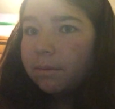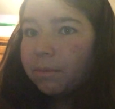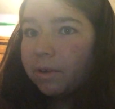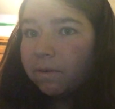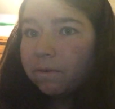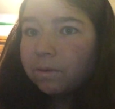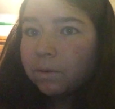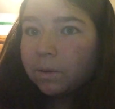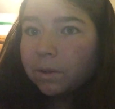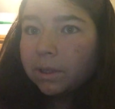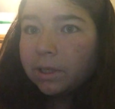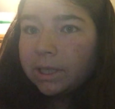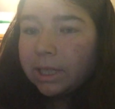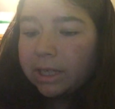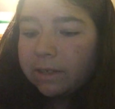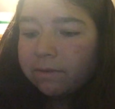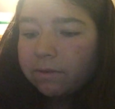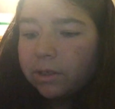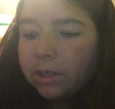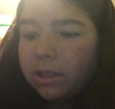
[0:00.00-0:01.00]
Before,
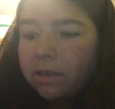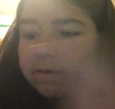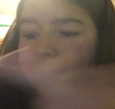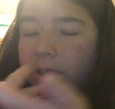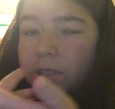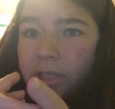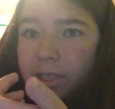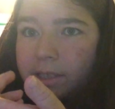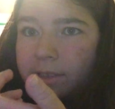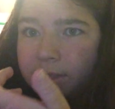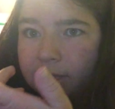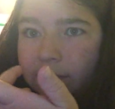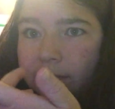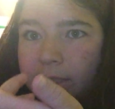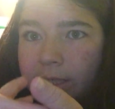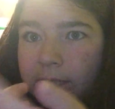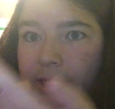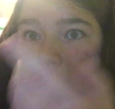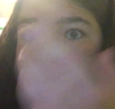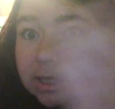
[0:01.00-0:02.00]
like, for the first 6
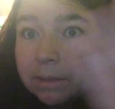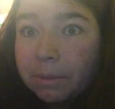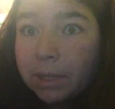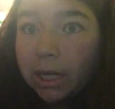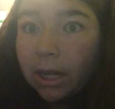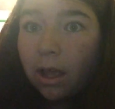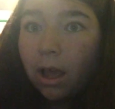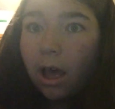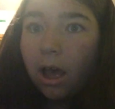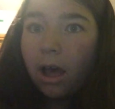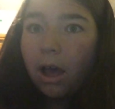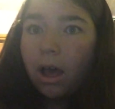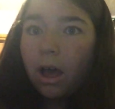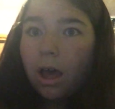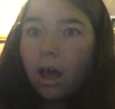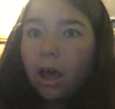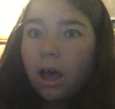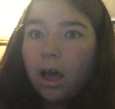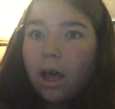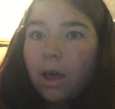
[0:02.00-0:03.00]
seasons, I'm like,
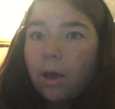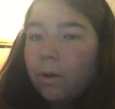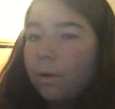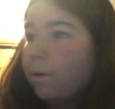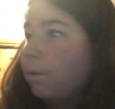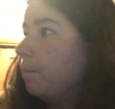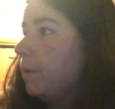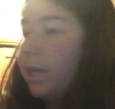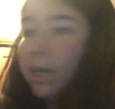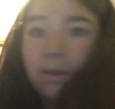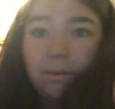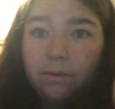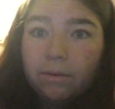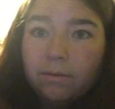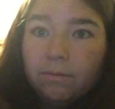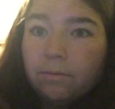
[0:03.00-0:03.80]
oh my god,